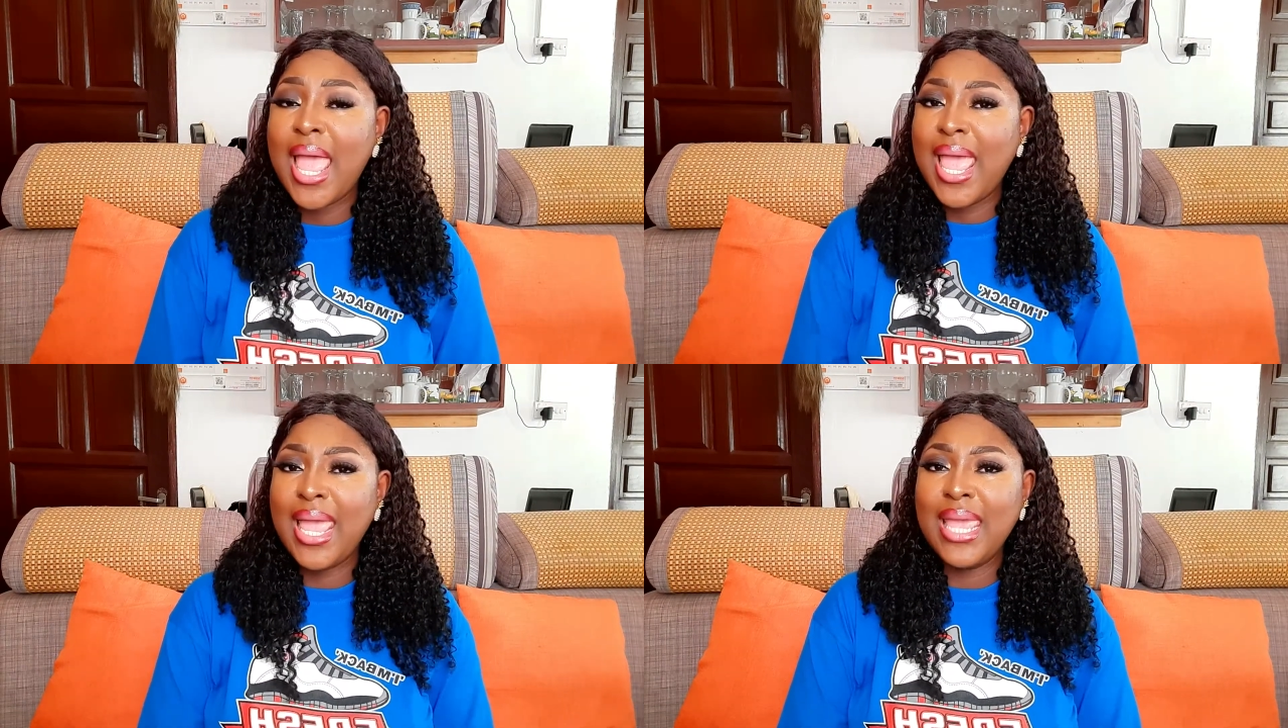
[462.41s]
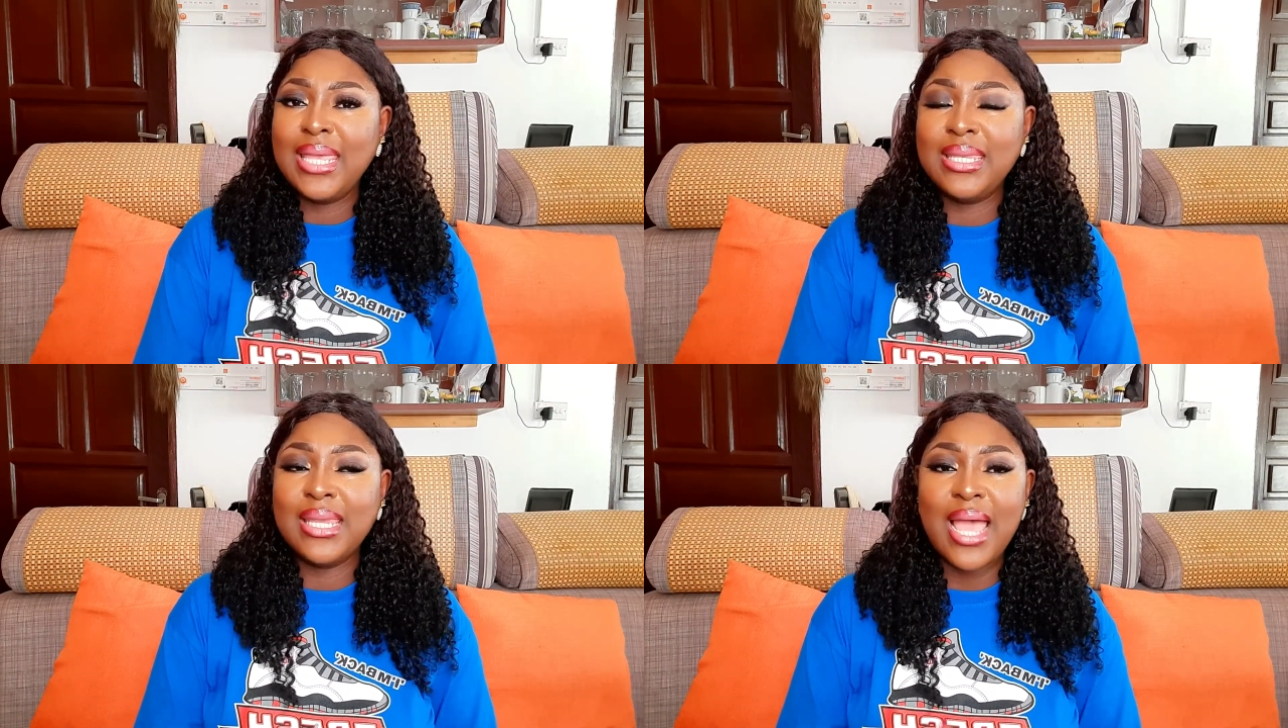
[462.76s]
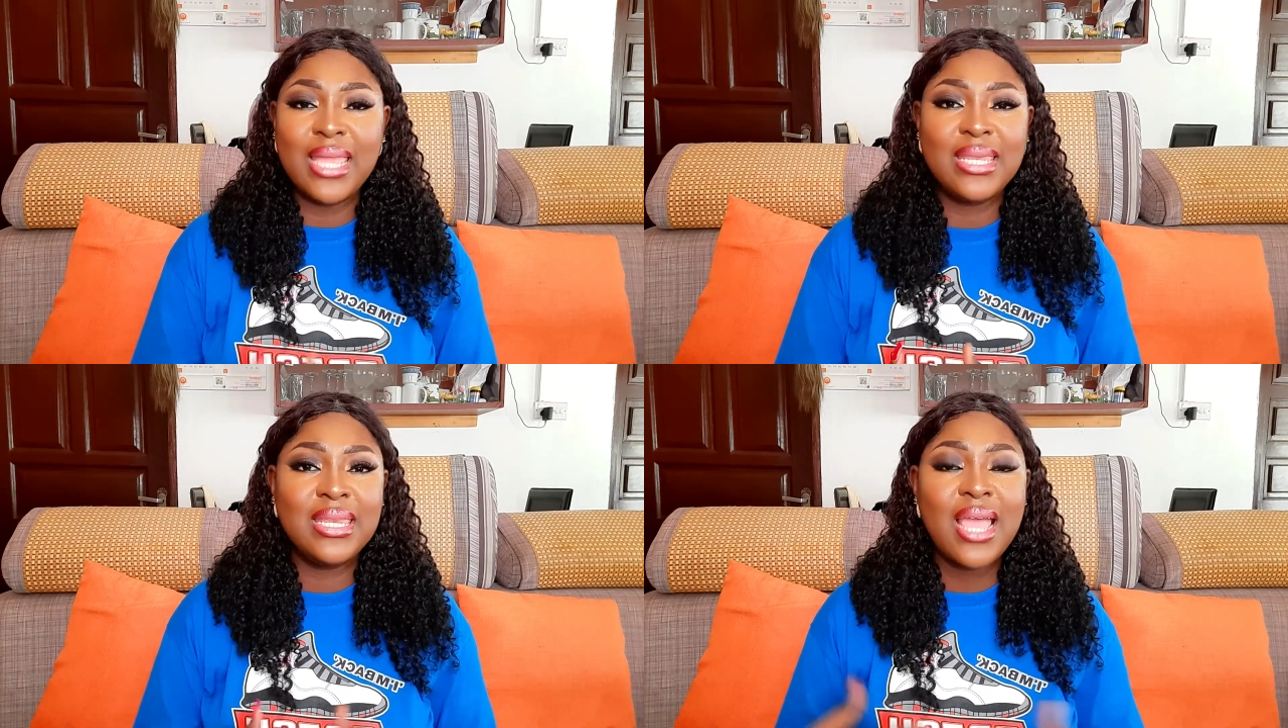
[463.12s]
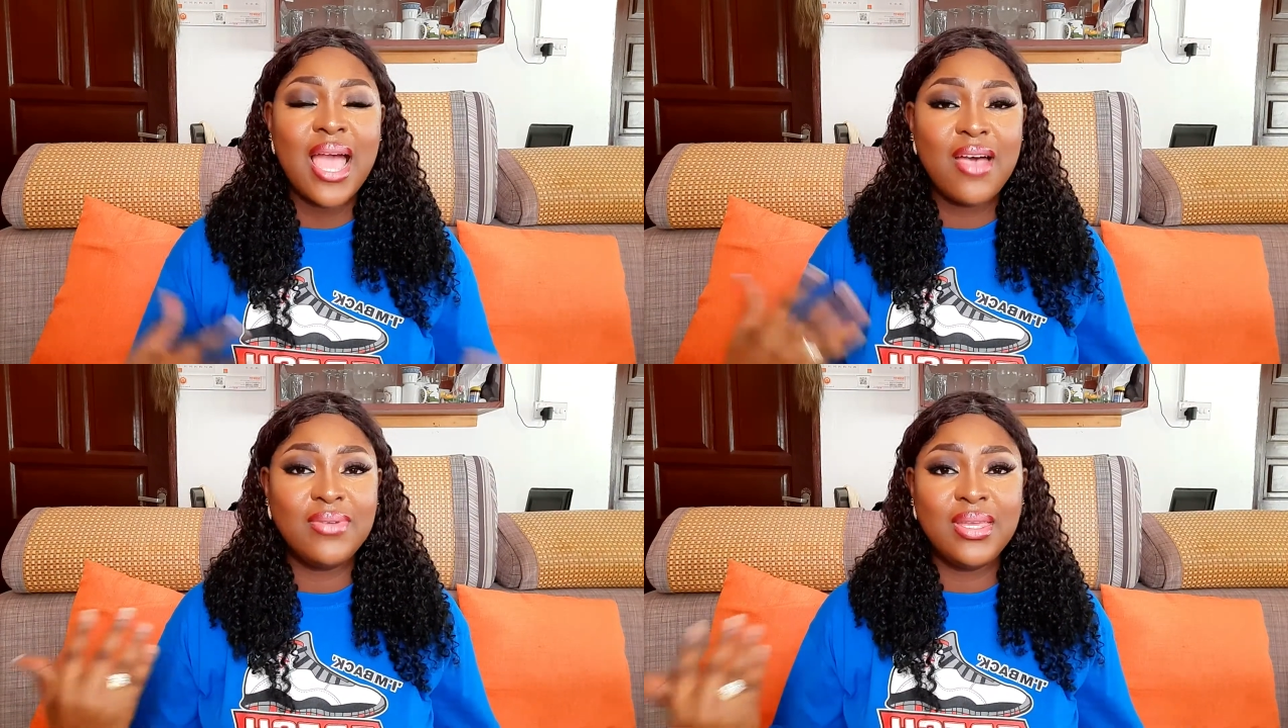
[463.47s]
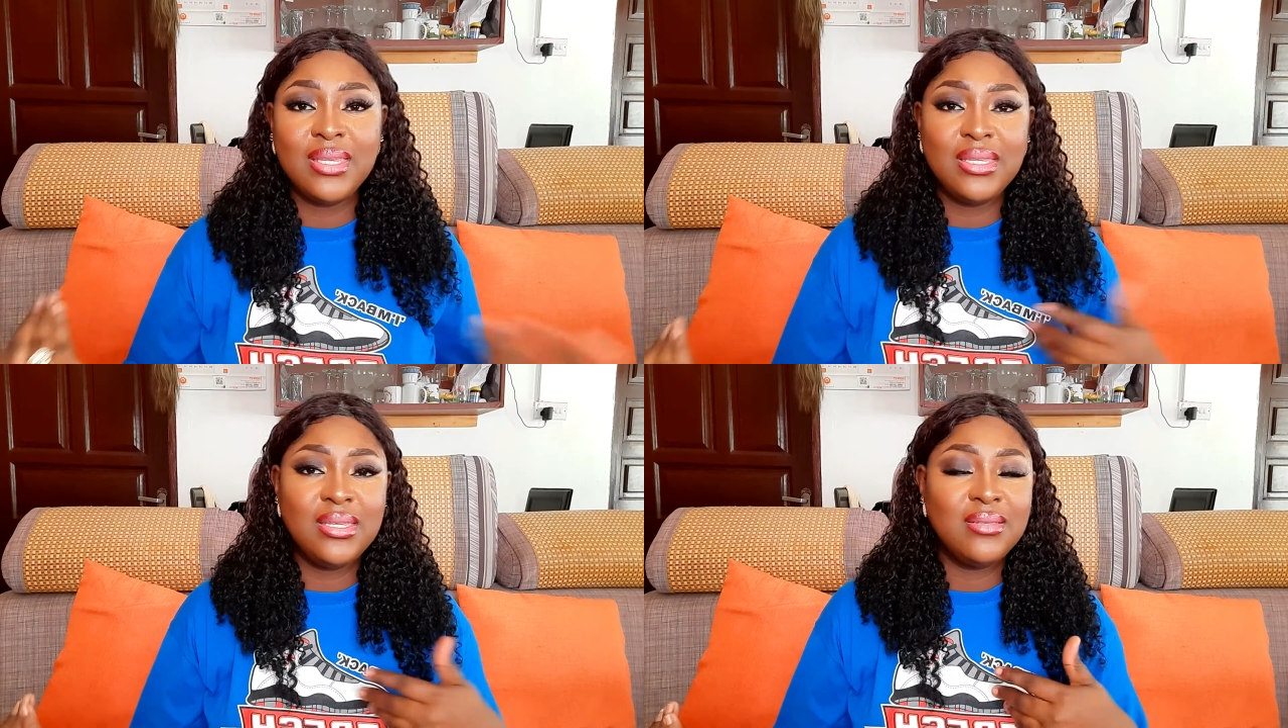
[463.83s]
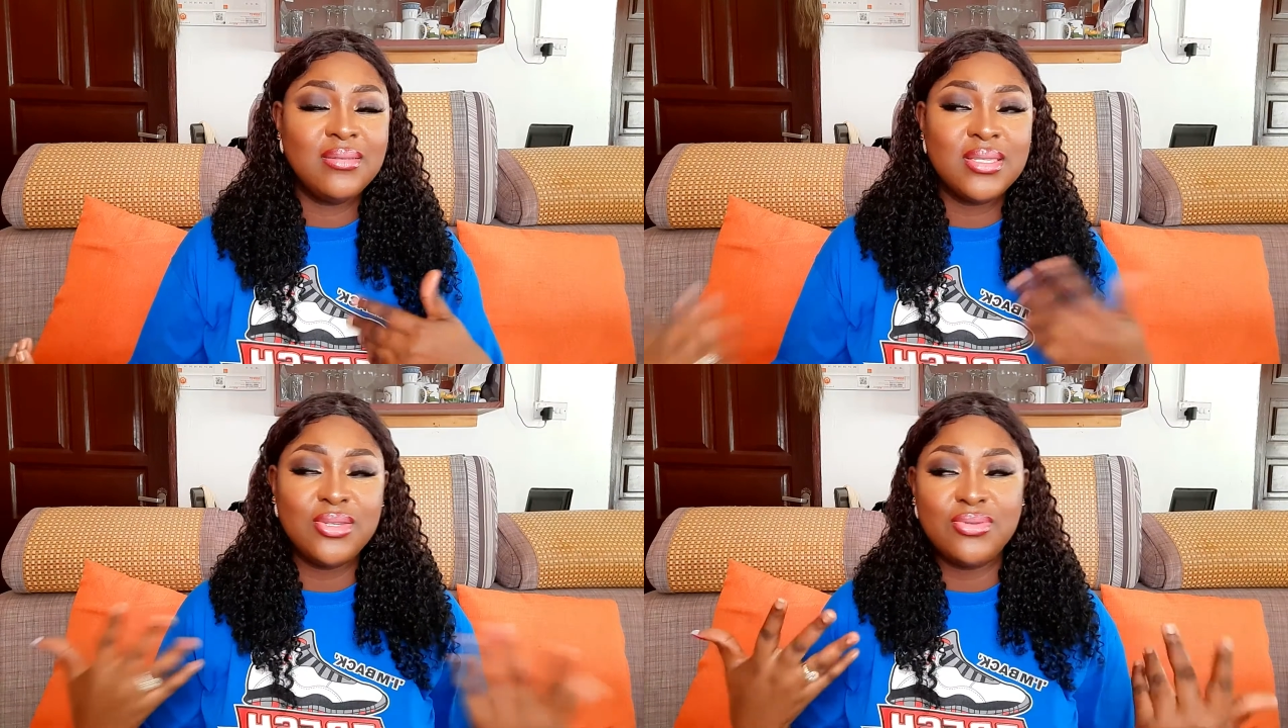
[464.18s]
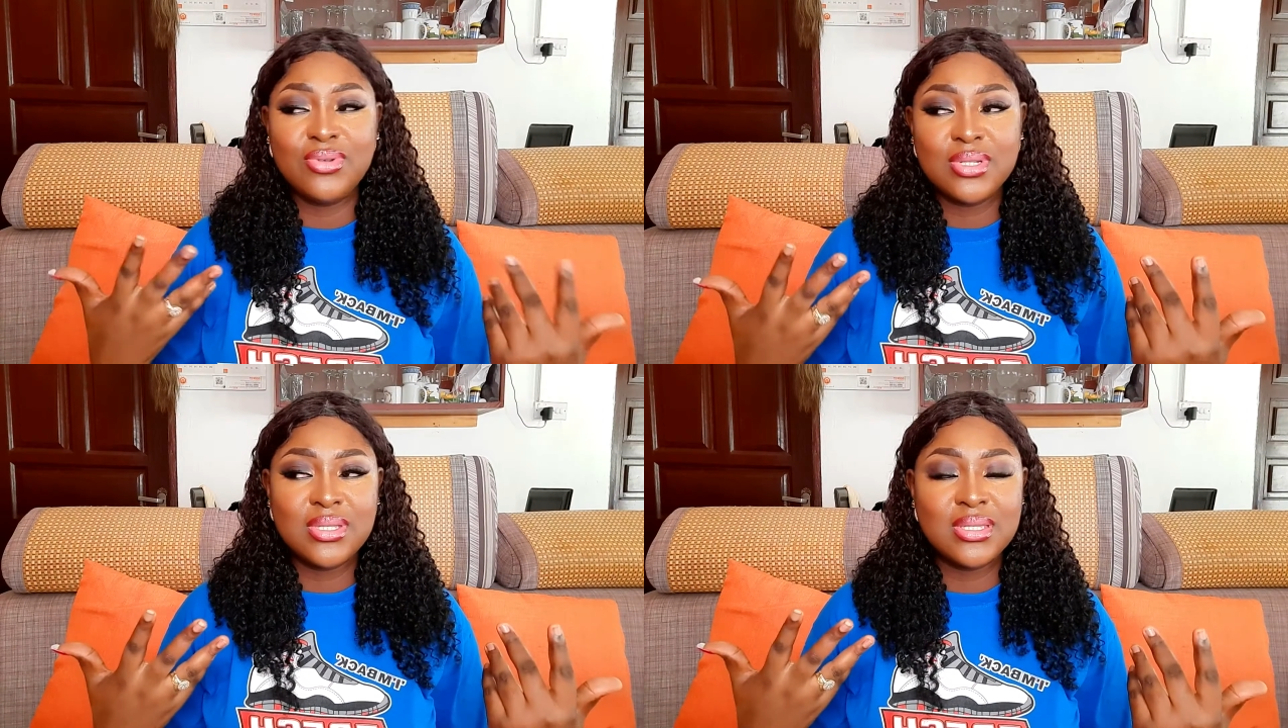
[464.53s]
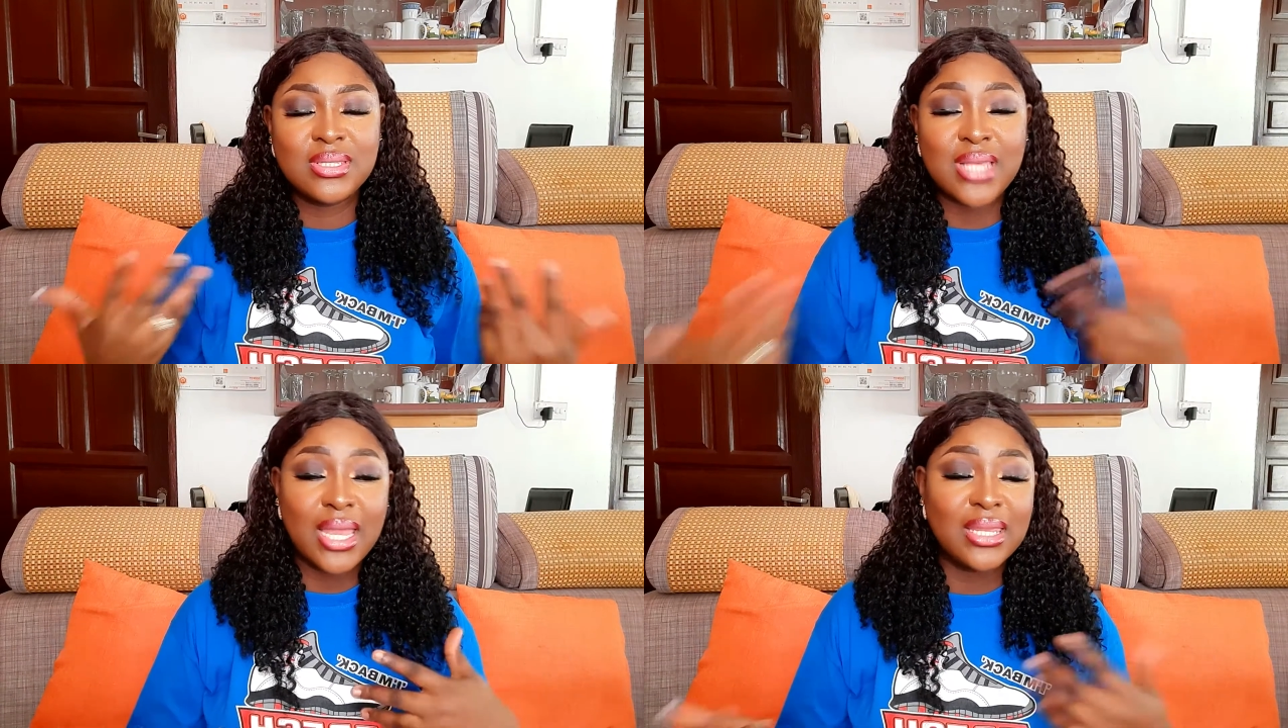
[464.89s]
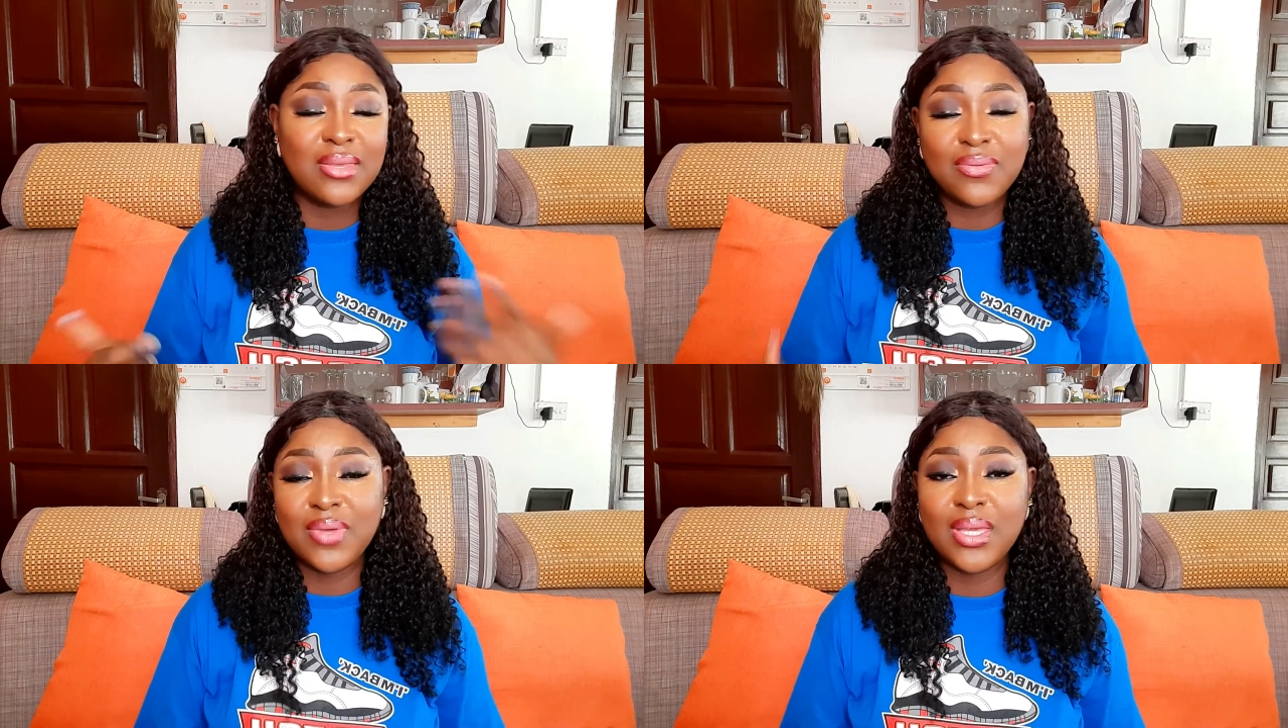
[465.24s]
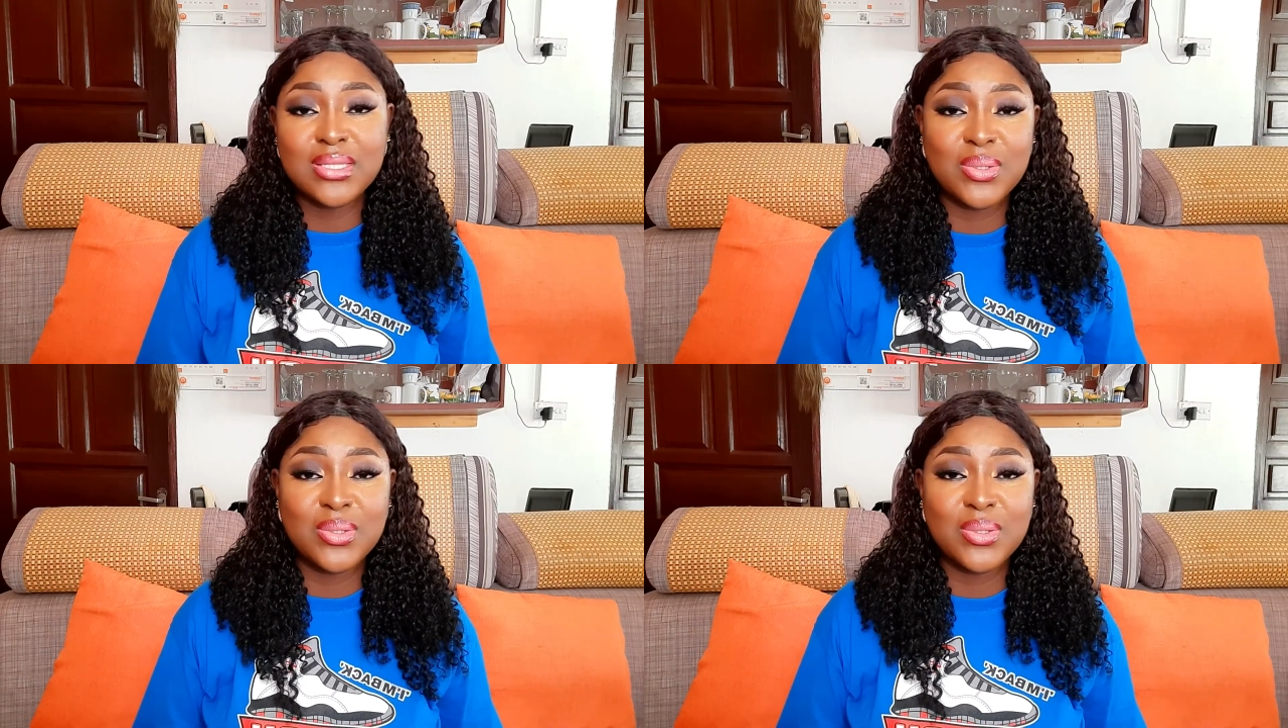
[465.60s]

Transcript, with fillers: and I didn't have any serious side effects.